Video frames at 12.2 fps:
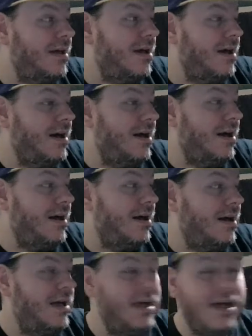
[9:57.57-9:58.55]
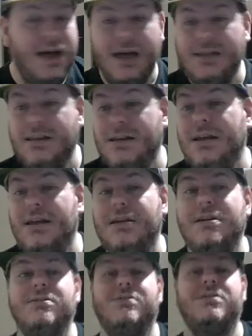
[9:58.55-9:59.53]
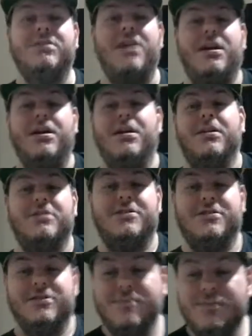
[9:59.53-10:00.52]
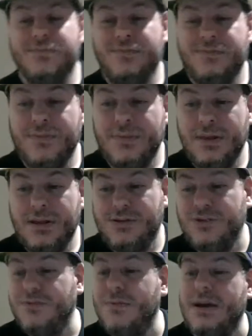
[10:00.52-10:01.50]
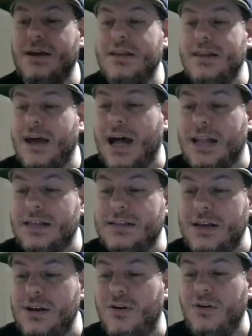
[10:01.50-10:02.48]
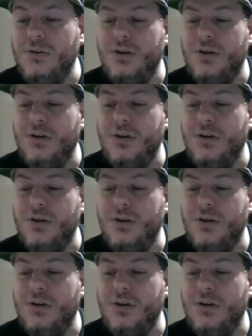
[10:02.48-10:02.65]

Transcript: it's ridiculous. $2 million. Ain't no who